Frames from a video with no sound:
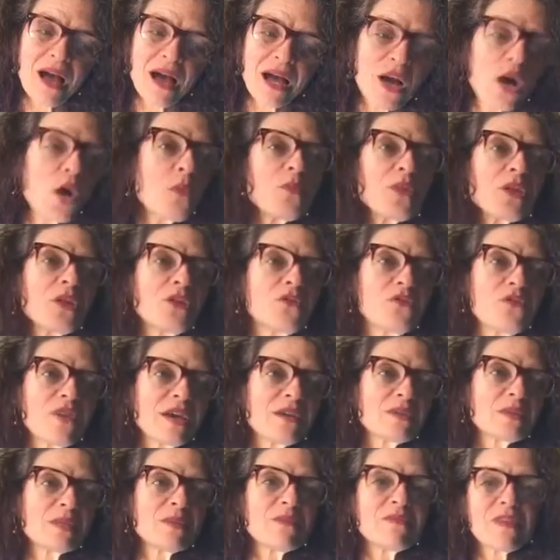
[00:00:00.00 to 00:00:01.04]
I hope that you
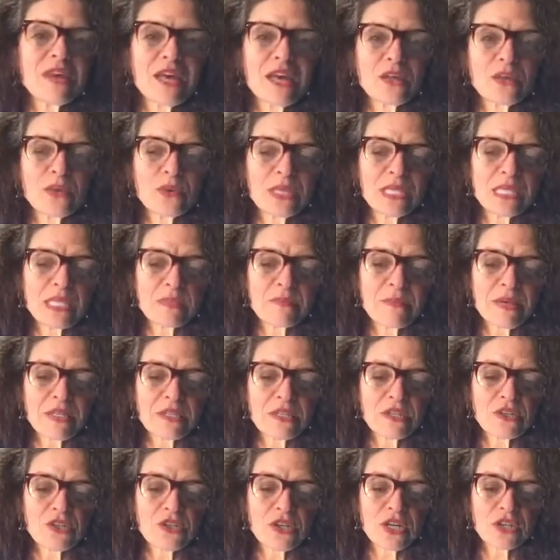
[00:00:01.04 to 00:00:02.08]
found some value in this
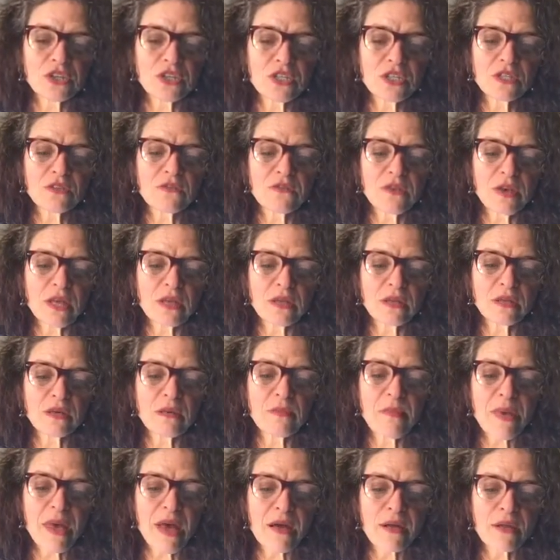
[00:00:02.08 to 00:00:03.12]
message. I just felt
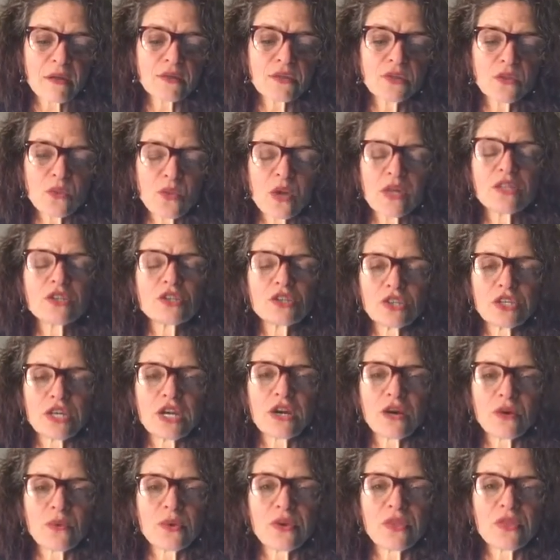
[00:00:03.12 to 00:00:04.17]
compelled to want to
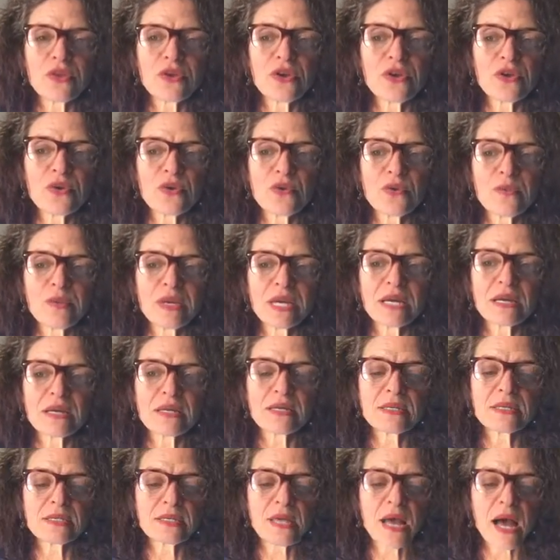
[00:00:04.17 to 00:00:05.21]
share it with you,
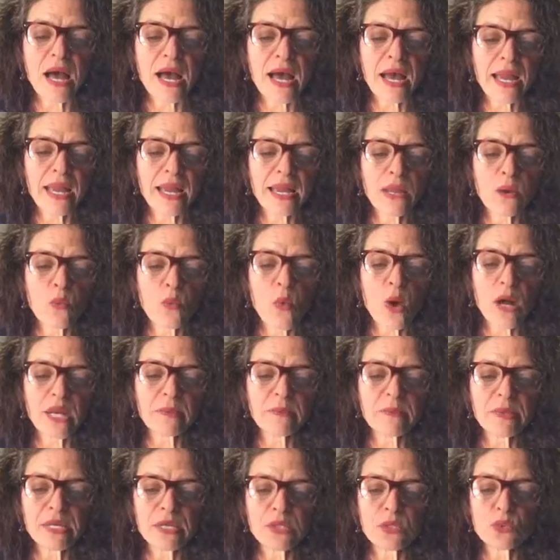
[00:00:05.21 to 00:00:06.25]
because I want
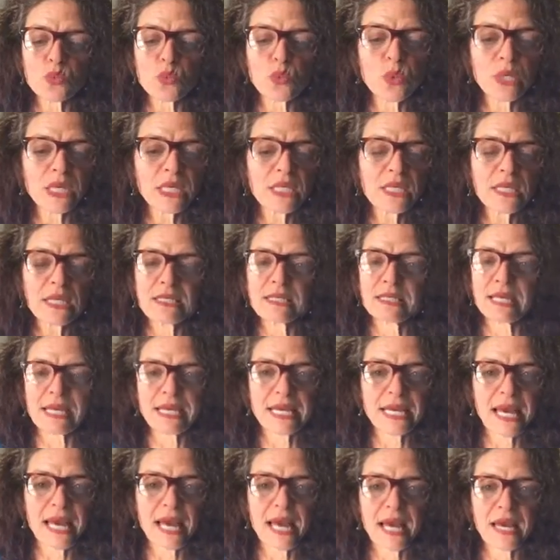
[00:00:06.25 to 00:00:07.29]
to be as real as I
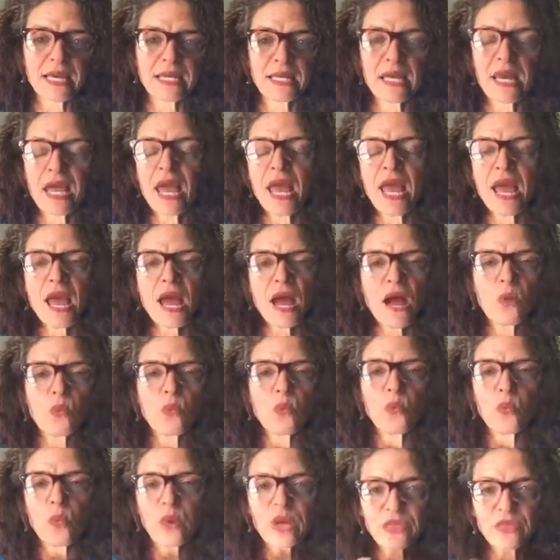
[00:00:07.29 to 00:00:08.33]
can
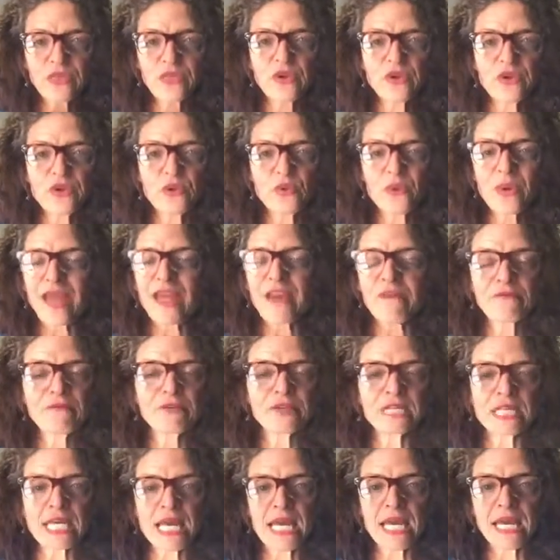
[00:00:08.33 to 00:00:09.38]
with you
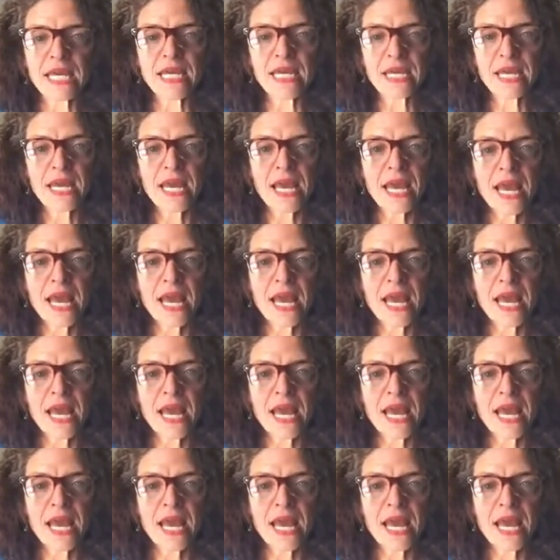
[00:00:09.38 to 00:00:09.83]
every day.